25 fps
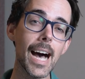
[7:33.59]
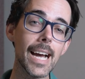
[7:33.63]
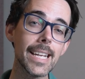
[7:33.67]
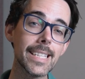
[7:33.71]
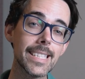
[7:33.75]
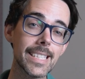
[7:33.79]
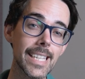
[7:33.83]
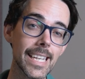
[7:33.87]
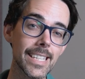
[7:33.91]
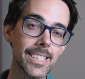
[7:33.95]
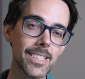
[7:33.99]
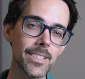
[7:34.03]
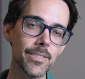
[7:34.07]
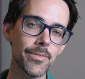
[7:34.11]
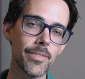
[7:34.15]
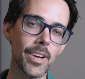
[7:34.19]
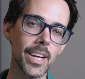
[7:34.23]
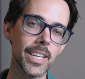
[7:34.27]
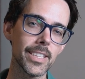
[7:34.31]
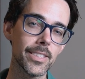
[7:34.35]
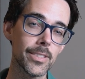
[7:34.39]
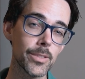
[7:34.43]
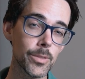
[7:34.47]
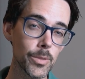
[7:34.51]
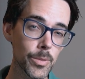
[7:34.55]

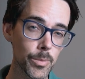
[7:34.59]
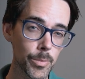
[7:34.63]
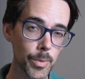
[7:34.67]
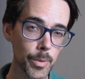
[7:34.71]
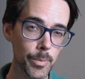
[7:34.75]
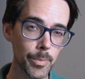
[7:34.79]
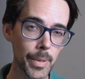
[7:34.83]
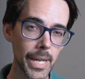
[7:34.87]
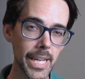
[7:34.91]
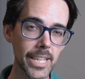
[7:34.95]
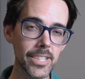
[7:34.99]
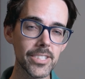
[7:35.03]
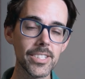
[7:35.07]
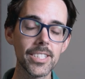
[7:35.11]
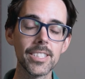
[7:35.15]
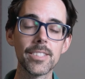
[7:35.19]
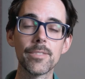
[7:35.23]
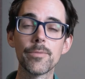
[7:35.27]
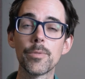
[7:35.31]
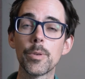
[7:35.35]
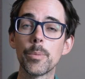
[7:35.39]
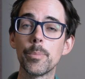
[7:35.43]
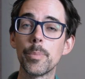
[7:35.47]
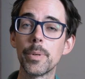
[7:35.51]
Identify suitable patients for